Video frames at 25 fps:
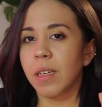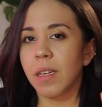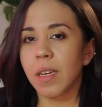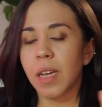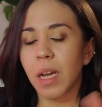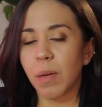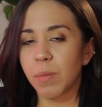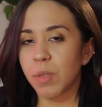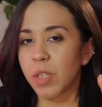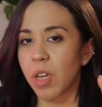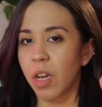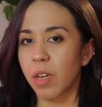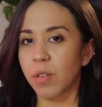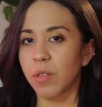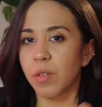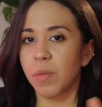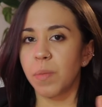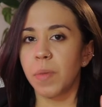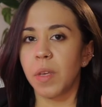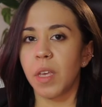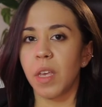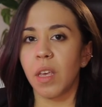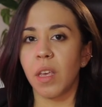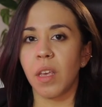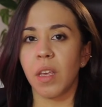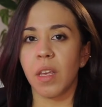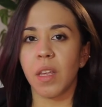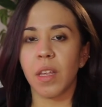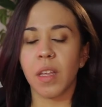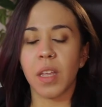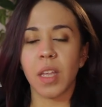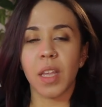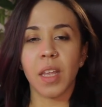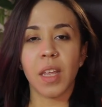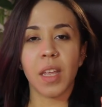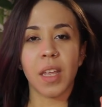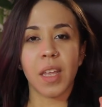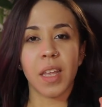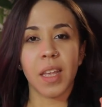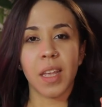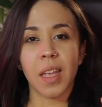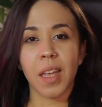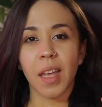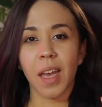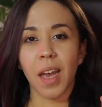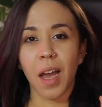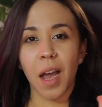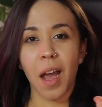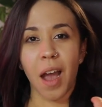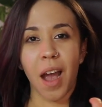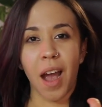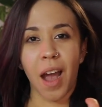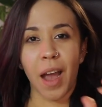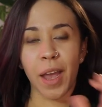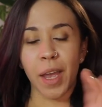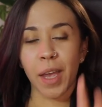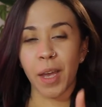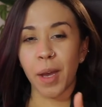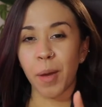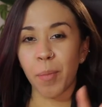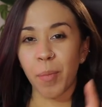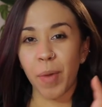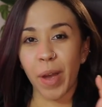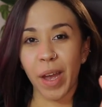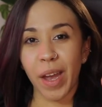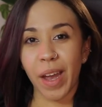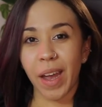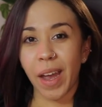Come talk to me. I am